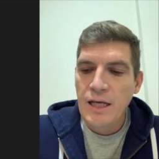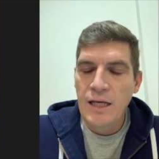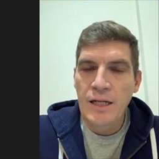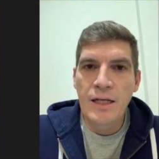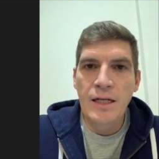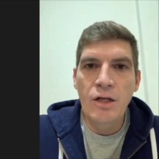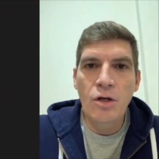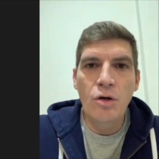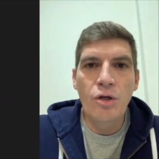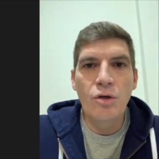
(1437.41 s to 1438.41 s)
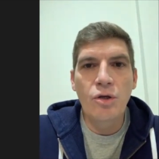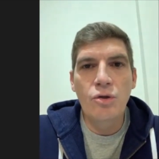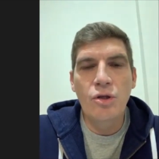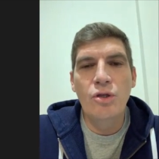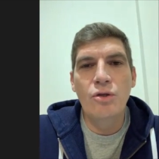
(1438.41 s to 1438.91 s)
And uh, you know, you,
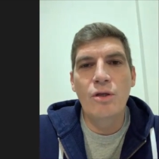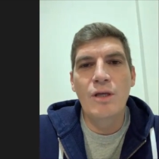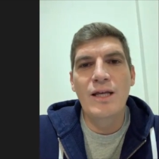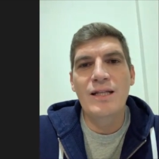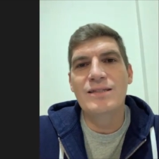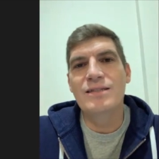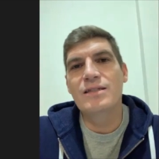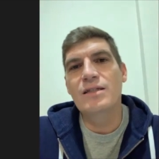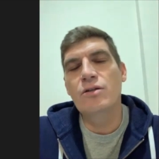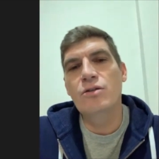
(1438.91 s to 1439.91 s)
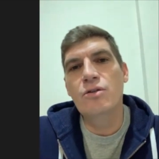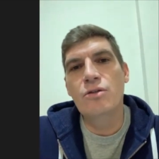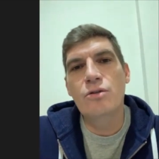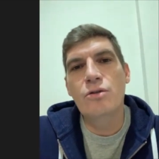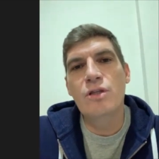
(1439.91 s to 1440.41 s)
you, you it's you,
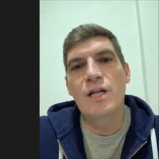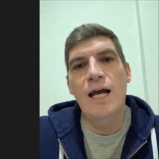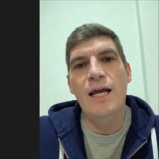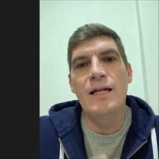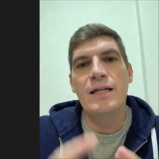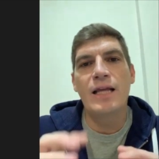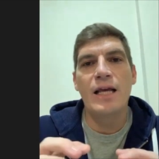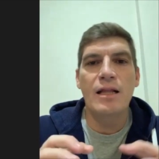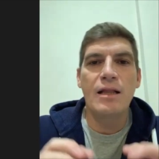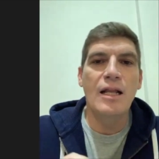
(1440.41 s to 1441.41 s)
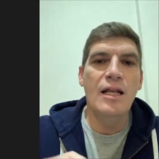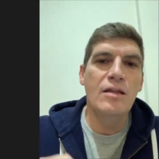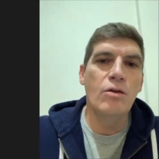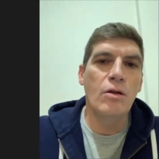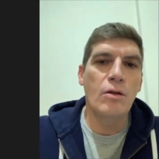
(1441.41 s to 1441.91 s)
you try and take the
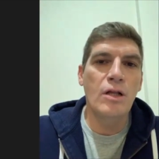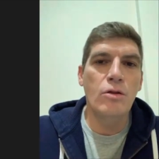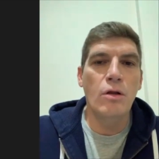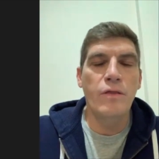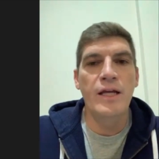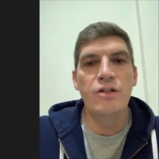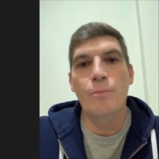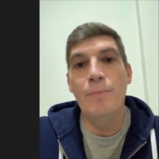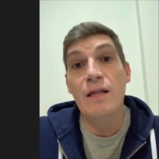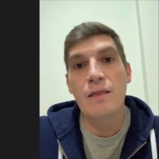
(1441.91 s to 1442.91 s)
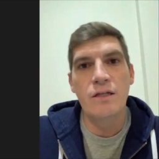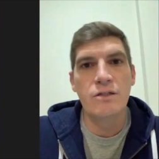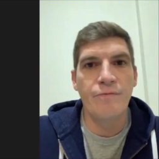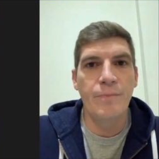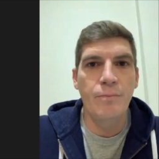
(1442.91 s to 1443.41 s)
little little things or big
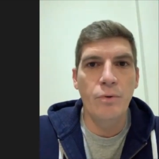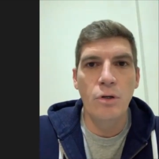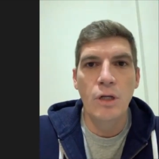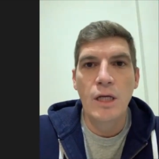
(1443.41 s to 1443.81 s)
things of people